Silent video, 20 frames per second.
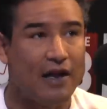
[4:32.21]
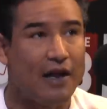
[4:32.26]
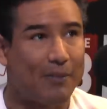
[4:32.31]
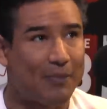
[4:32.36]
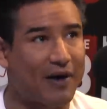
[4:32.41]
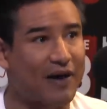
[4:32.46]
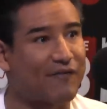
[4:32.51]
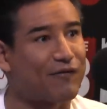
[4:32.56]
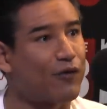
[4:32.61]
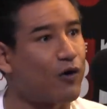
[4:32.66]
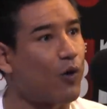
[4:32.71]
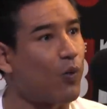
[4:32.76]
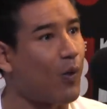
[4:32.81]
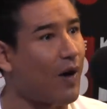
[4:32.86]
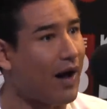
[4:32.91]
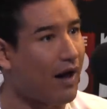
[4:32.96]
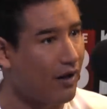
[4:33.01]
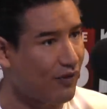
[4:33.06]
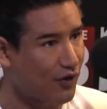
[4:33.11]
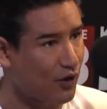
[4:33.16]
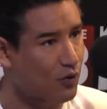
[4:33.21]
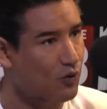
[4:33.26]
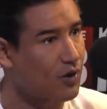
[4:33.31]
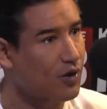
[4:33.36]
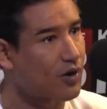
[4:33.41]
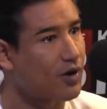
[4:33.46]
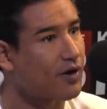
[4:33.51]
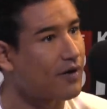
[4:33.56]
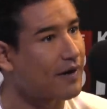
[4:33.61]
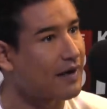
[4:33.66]
But for a while there, we
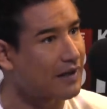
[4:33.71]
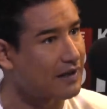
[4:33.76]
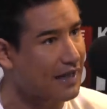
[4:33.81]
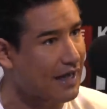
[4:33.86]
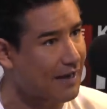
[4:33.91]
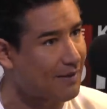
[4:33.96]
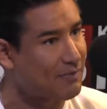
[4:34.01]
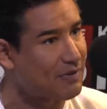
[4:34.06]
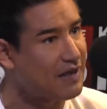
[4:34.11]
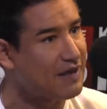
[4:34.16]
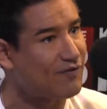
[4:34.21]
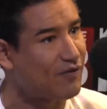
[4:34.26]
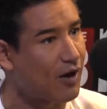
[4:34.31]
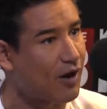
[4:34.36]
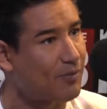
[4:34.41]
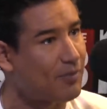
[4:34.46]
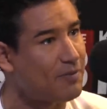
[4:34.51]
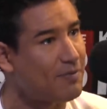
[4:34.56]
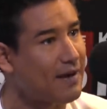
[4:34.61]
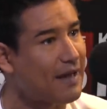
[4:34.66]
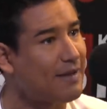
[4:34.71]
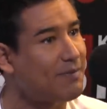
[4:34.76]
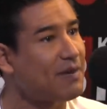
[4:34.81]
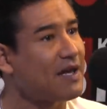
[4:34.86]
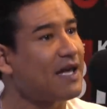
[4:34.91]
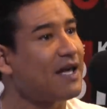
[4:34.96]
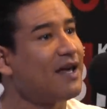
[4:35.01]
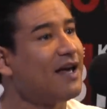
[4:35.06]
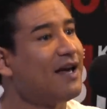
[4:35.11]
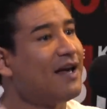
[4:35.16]
were hearing a lot of Bivol, but
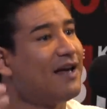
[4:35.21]
maybe.